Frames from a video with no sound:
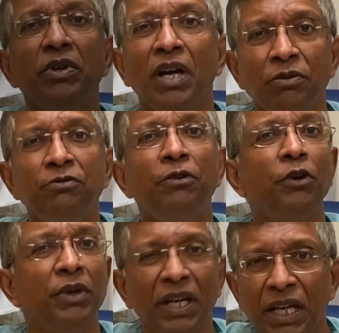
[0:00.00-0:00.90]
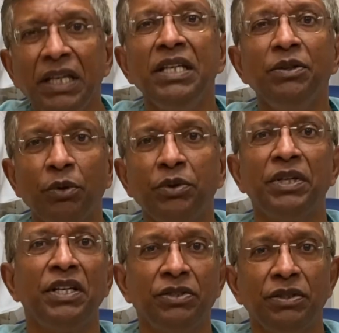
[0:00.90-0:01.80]
come for any
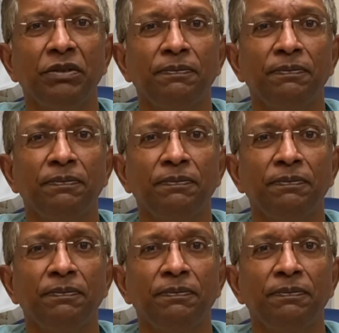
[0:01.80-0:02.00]
rotation,